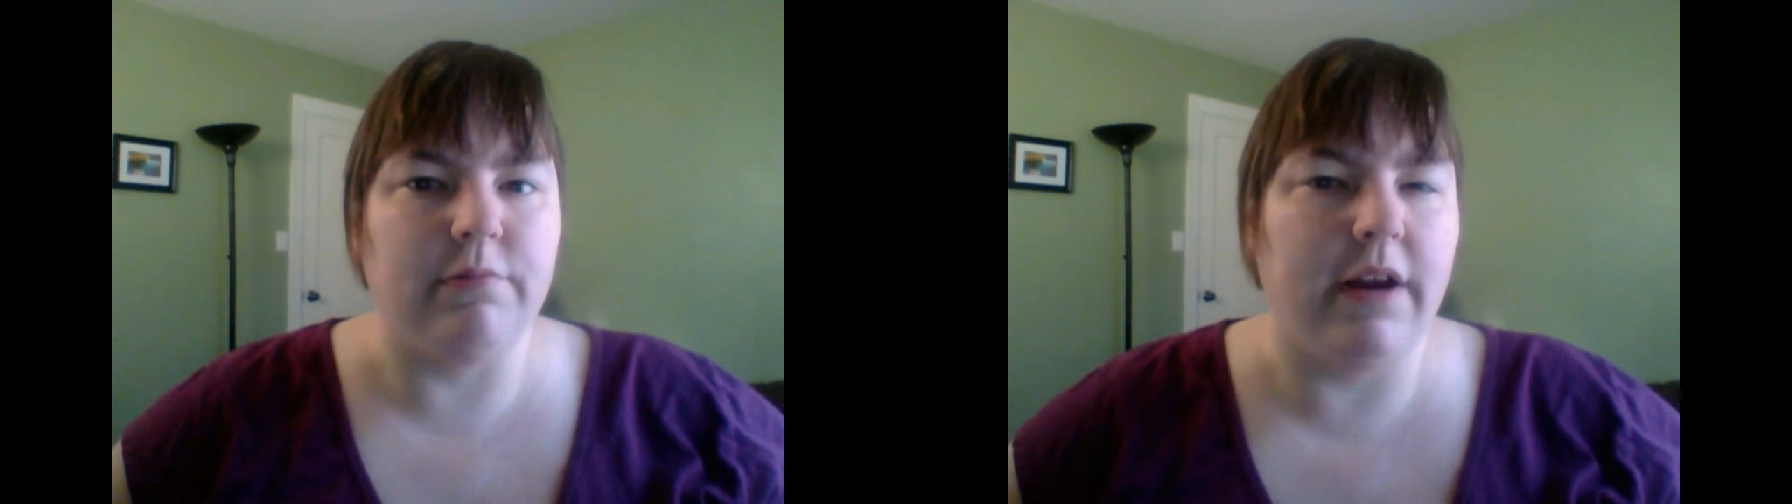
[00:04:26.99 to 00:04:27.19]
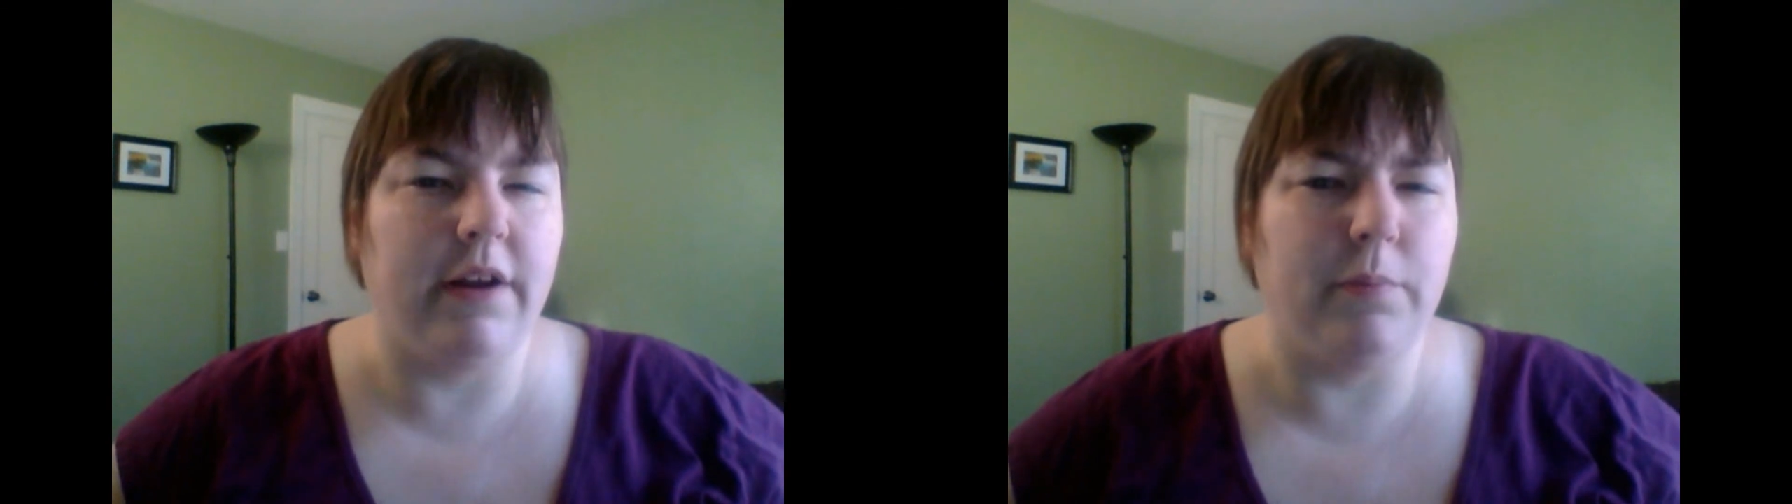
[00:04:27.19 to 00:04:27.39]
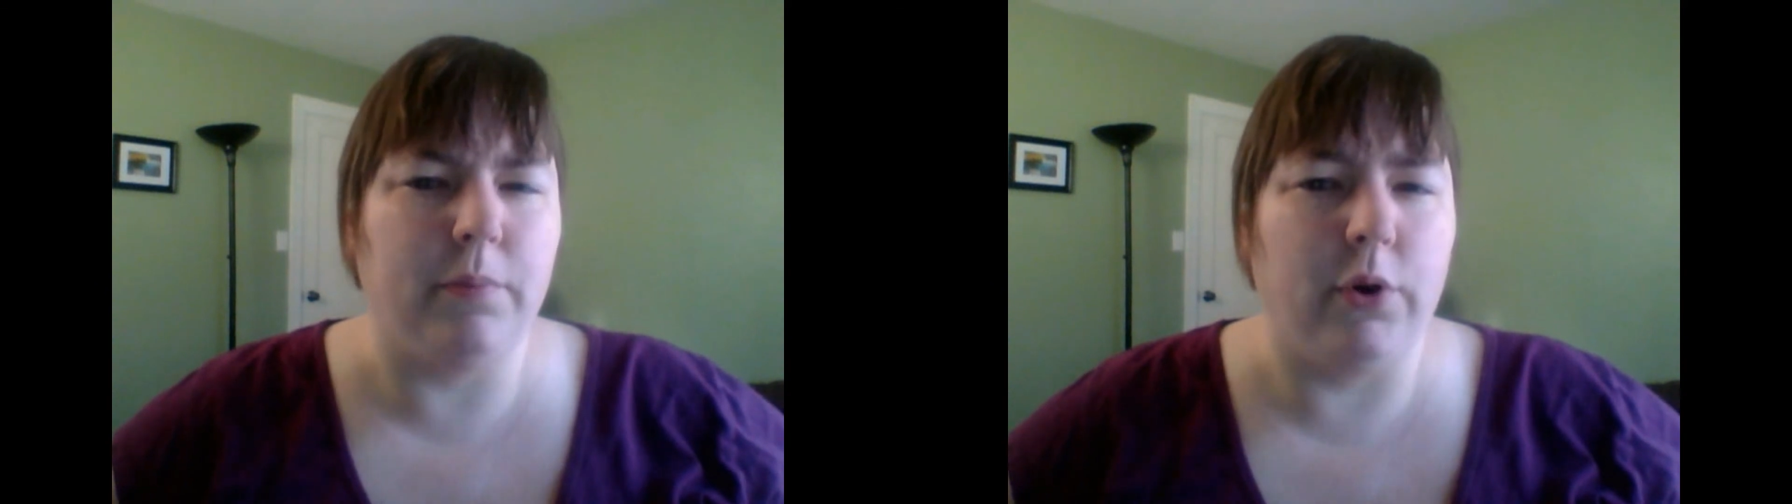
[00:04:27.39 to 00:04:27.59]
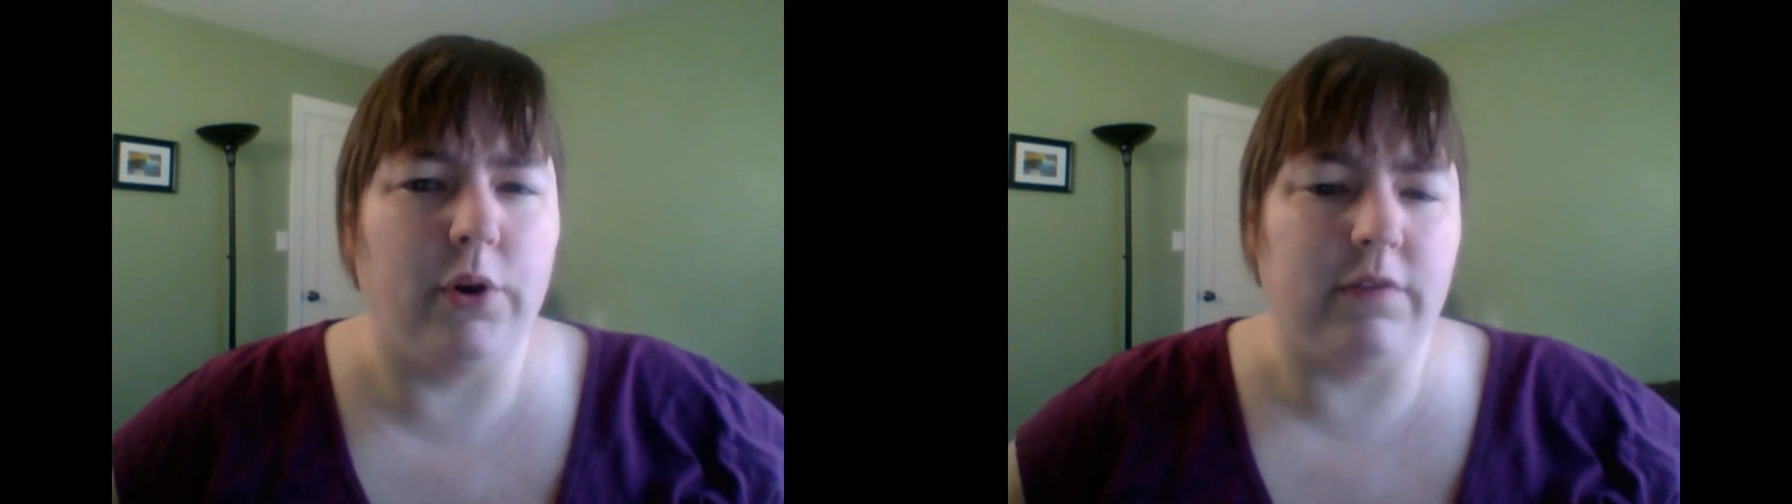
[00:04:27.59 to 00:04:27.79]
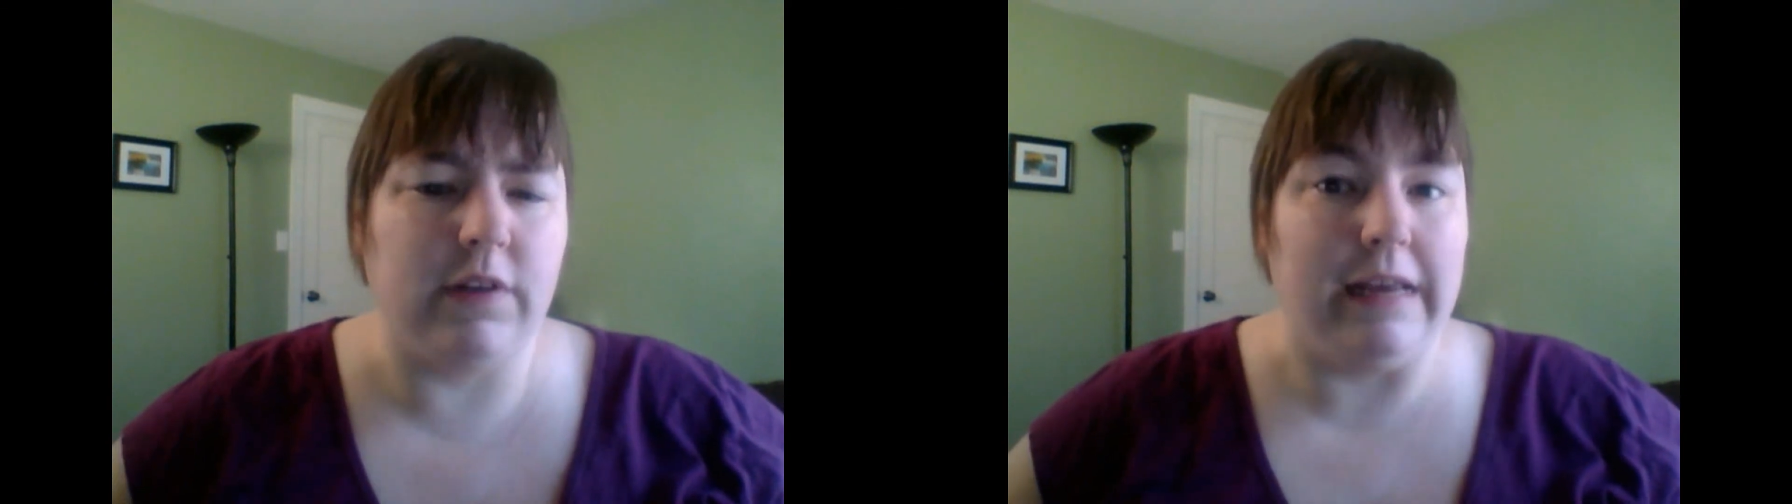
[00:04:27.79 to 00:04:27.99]
right on the
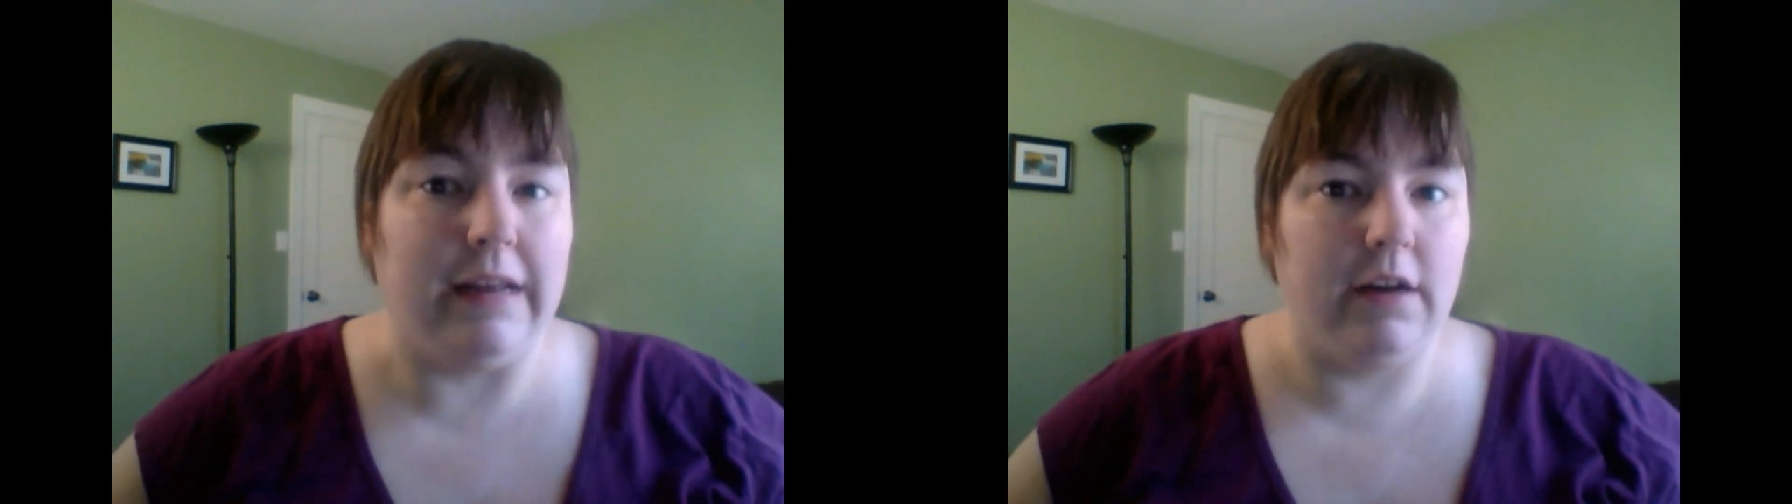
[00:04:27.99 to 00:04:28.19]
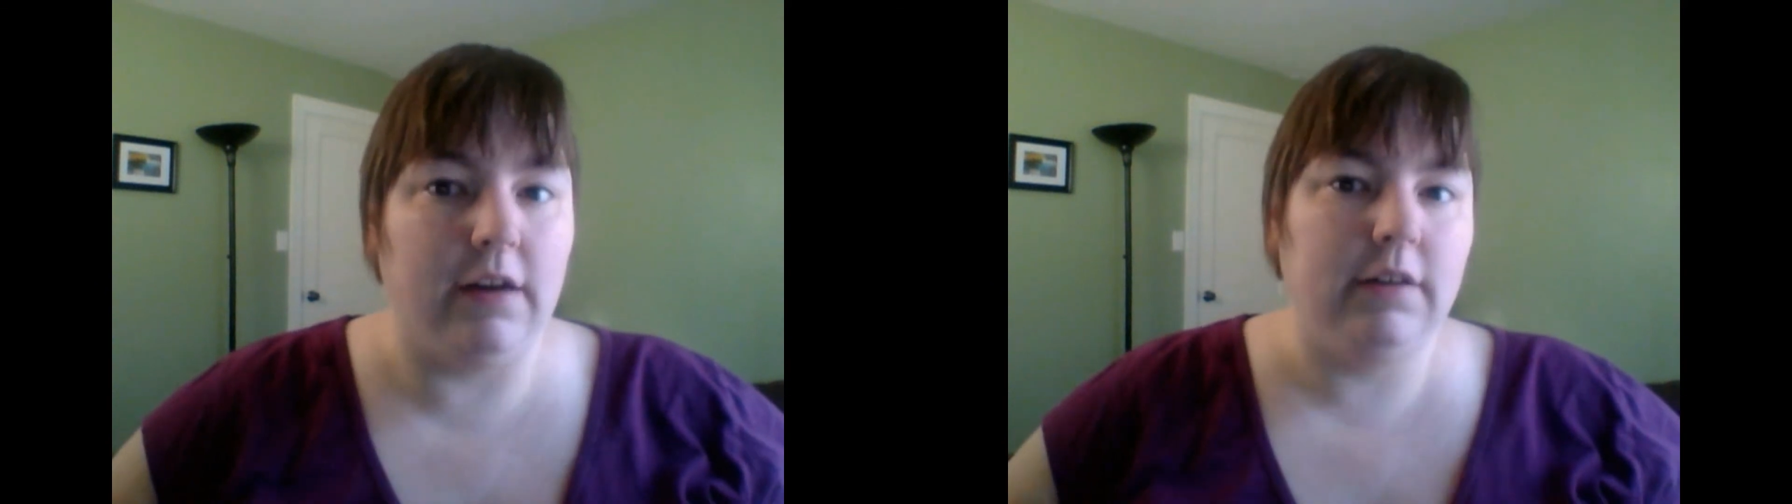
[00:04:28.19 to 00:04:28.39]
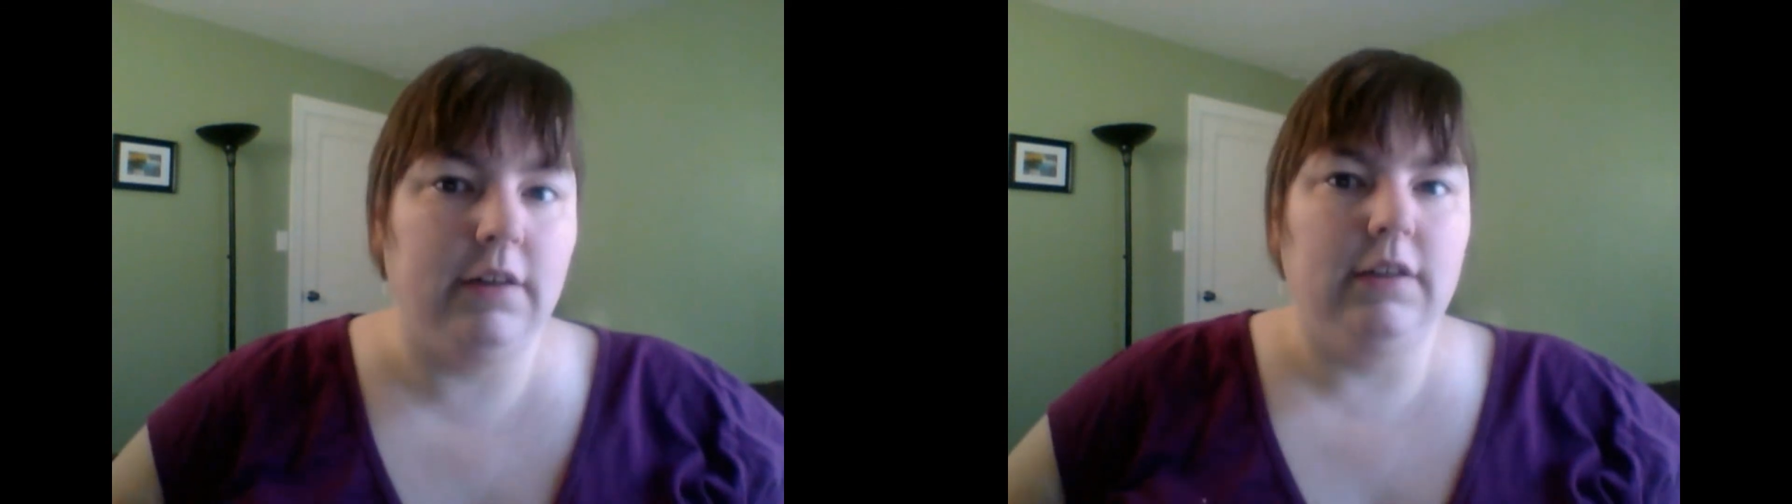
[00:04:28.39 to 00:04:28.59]
border of Canada,